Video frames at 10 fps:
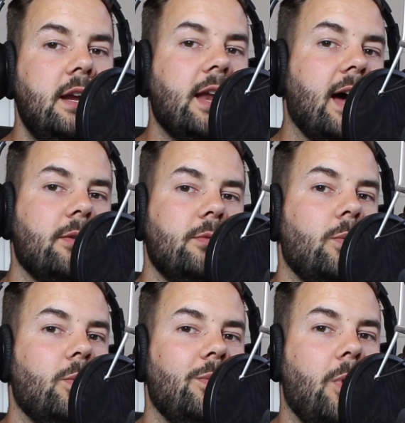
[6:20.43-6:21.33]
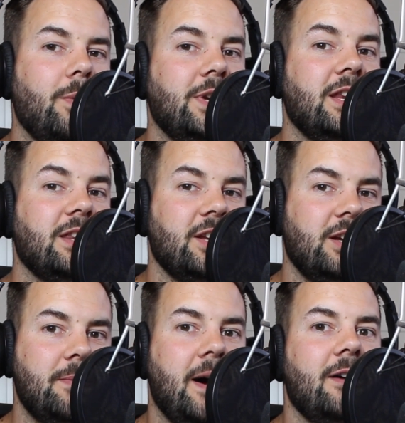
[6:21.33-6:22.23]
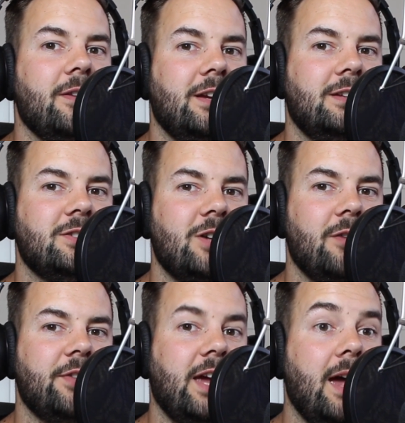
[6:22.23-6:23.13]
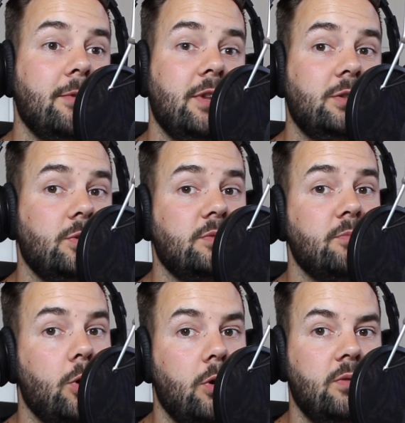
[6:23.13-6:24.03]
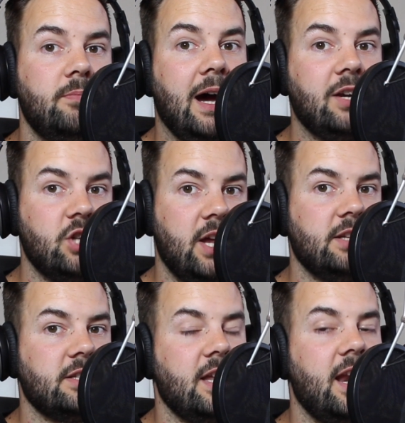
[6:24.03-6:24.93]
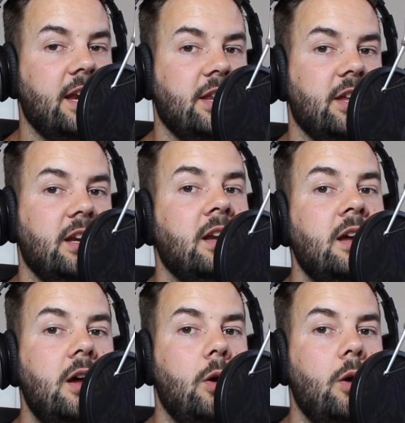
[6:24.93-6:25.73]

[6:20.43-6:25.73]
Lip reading: Now, what we didn't think about at the start of the game, and this was more by chance than anything,